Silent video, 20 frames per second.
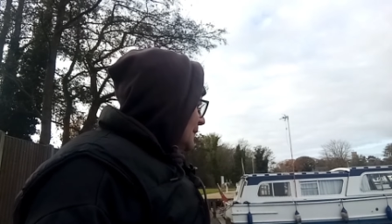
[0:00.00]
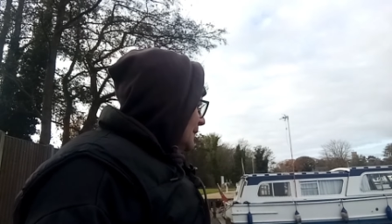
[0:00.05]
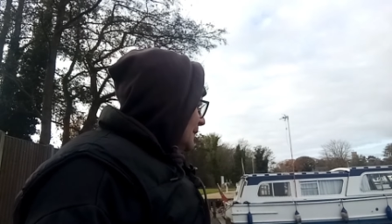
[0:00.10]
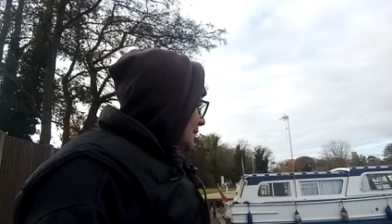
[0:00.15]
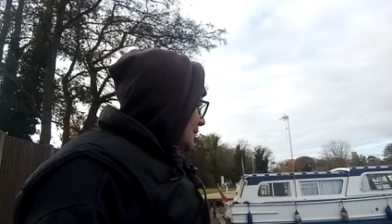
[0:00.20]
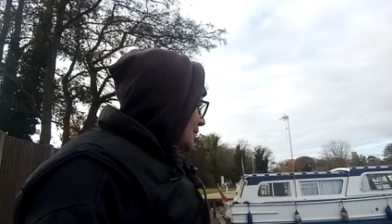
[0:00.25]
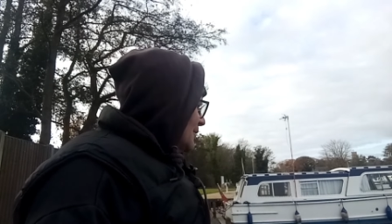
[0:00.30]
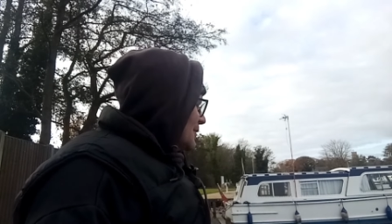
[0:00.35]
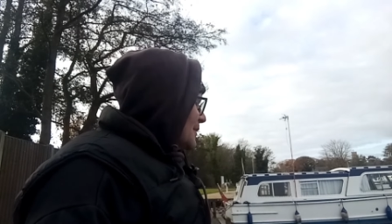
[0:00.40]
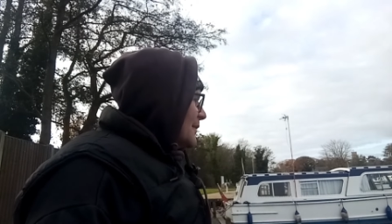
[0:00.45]

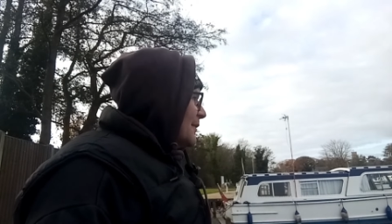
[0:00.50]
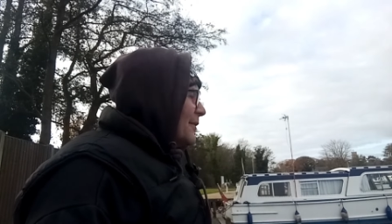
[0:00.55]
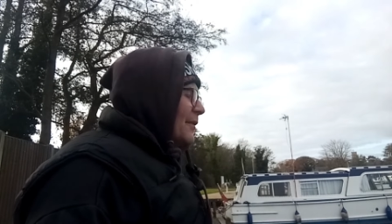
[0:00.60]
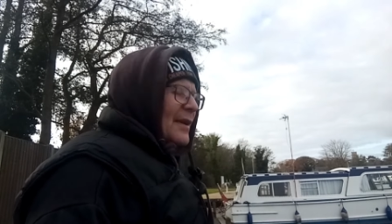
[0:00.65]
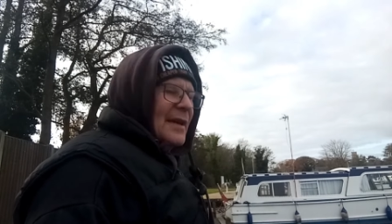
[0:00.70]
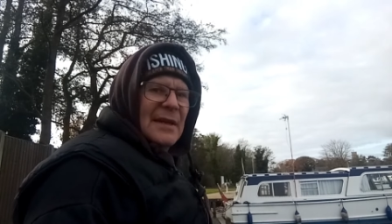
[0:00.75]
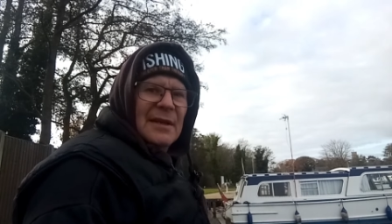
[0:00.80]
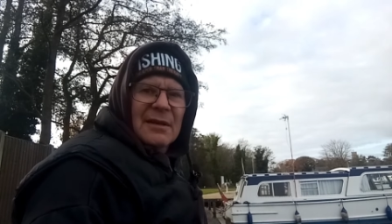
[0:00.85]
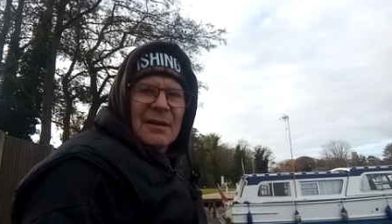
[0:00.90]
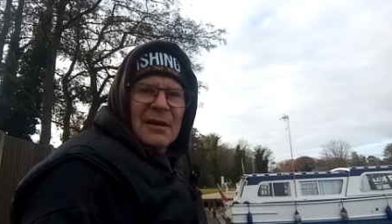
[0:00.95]
just the
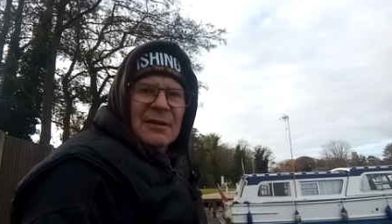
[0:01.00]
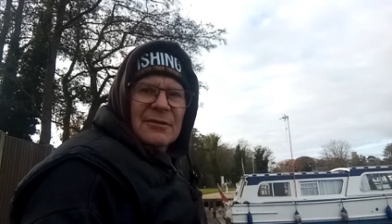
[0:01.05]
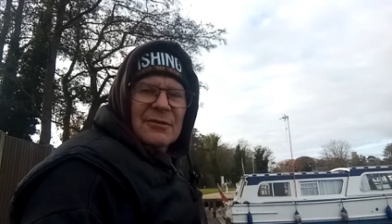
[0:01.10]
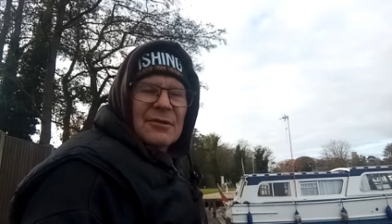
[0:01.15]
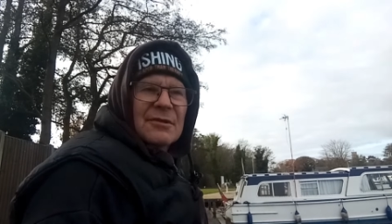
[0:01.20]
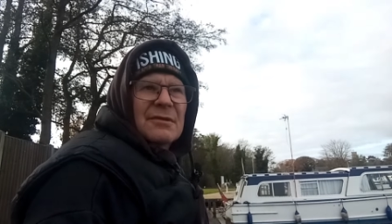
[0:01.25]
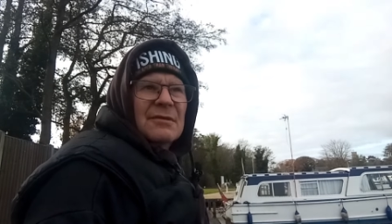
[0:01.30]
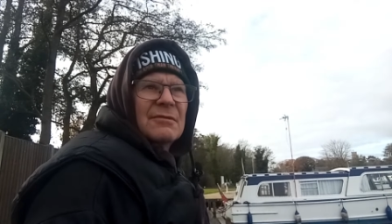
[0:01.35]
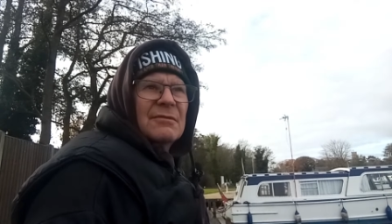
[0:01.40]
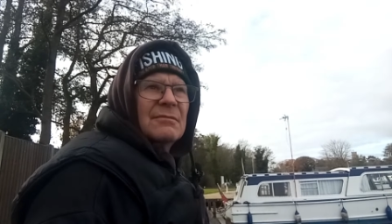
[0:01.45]
feeder, and
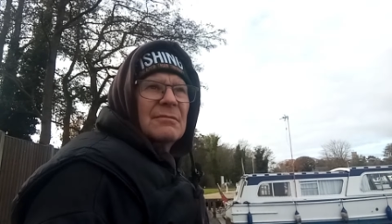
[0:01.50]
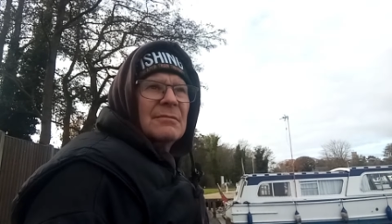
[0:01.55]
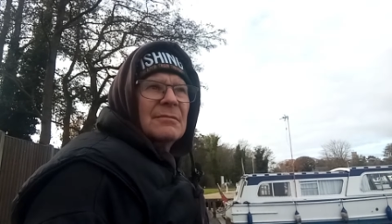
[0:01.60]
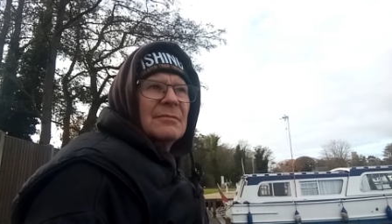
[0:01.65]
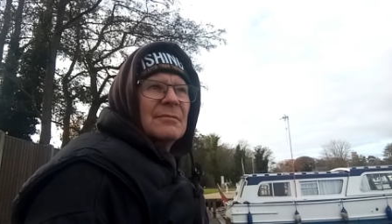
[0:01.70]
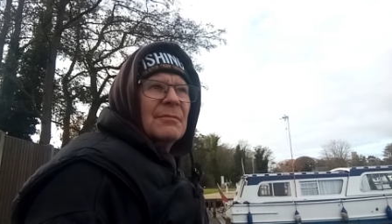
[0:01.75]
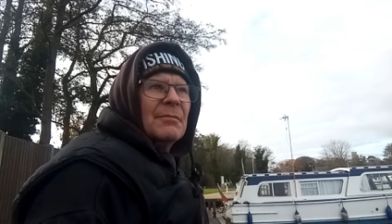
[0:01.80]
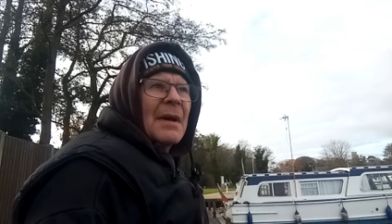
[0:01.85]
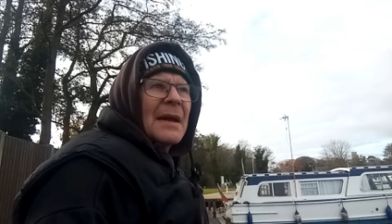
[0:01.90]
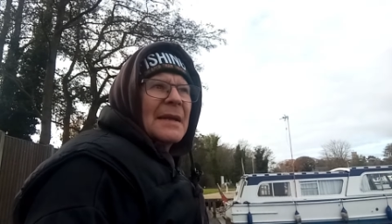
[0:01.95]
just
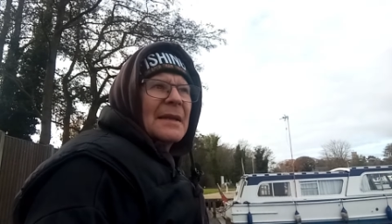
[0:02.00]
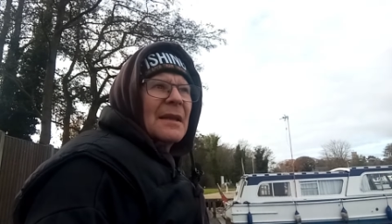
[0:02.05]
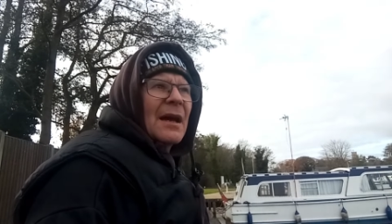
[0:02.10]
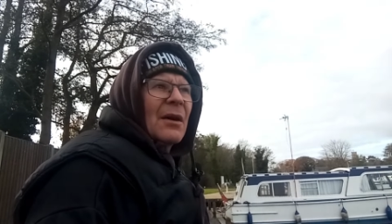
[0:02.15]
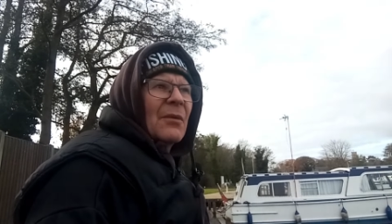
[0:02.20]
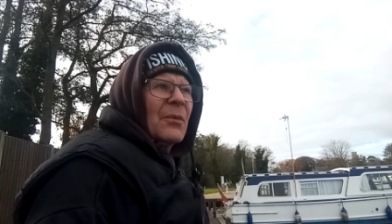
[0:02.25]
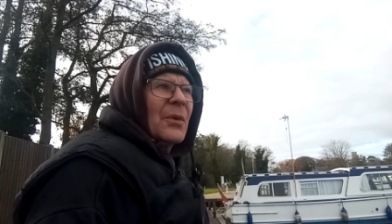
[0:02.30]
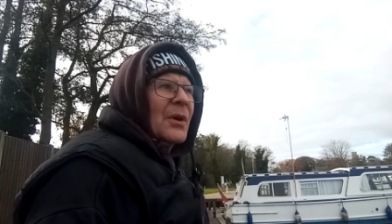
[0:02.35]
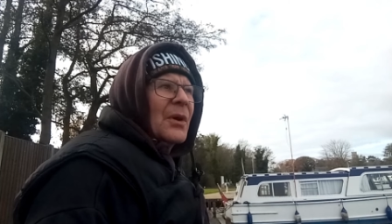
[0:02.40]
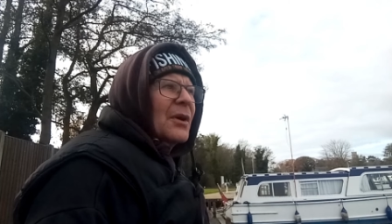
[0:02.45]
make
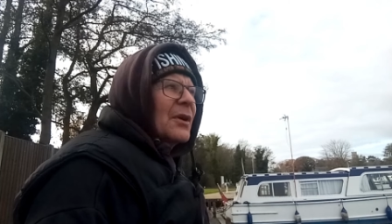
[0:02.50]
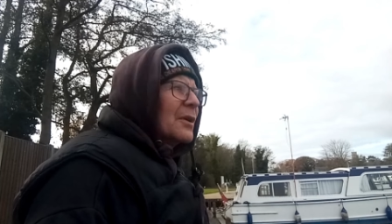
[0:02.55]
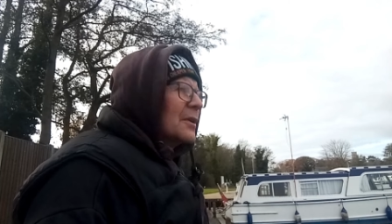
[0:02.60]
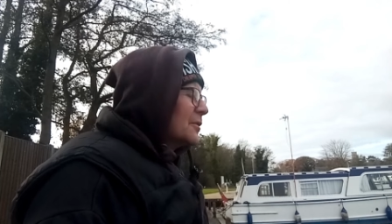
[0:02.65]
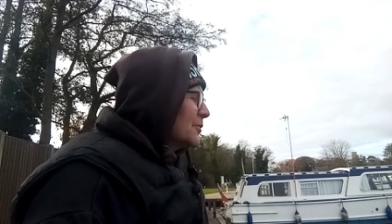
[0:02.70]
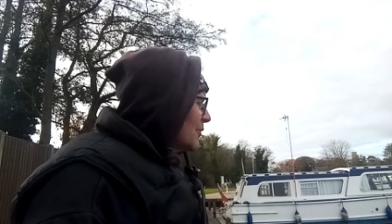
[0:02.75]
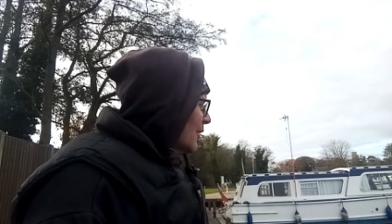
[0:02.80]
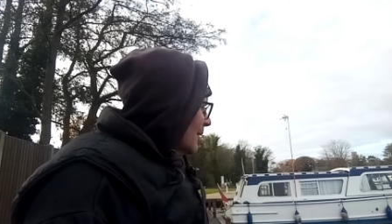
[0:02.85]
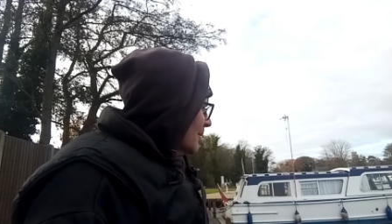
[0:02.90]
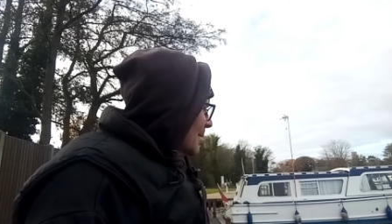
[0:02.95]
that work.
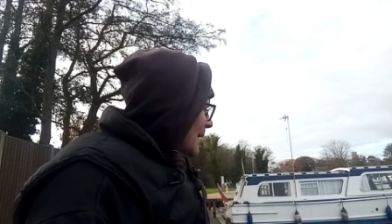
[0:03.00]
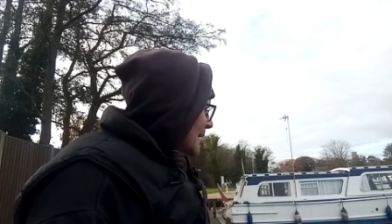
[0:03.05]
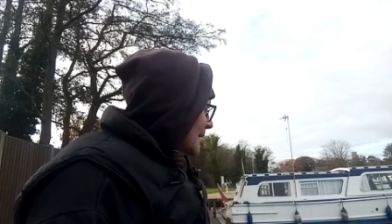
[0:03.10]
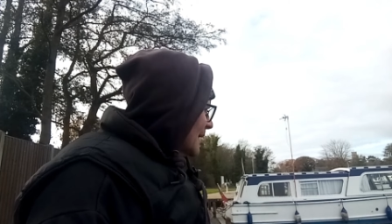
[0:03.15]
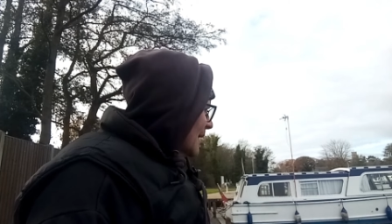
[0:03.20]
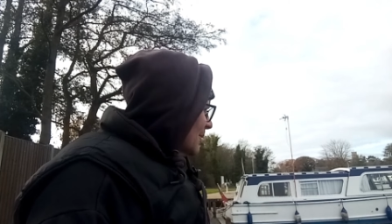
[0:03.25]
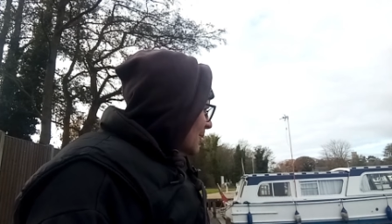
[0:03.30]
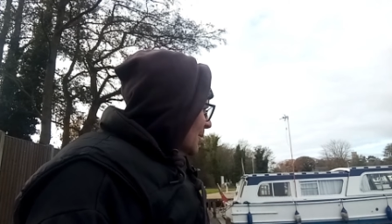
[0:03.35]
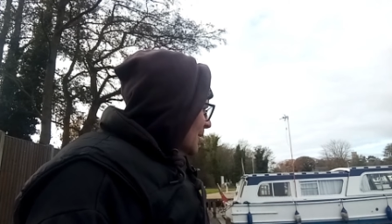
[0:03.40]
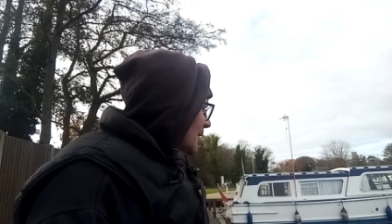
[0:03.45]
Try and make
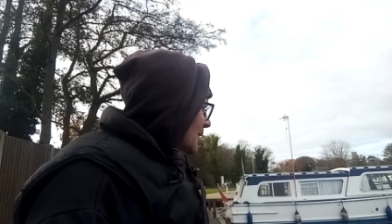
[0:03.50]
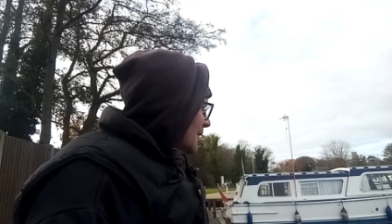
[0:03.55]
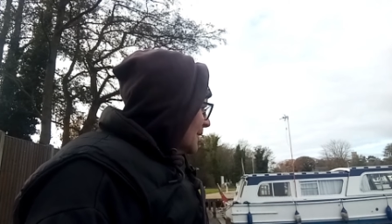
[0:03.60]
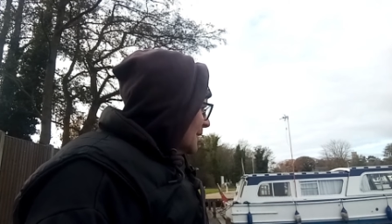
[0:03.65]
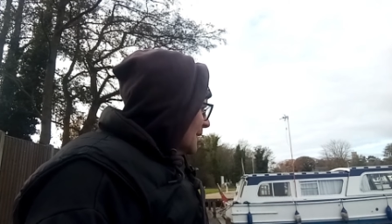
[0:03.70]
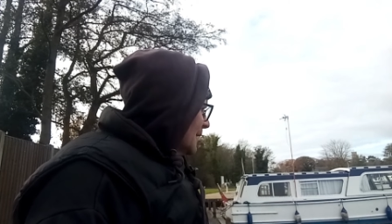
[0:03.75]
that work.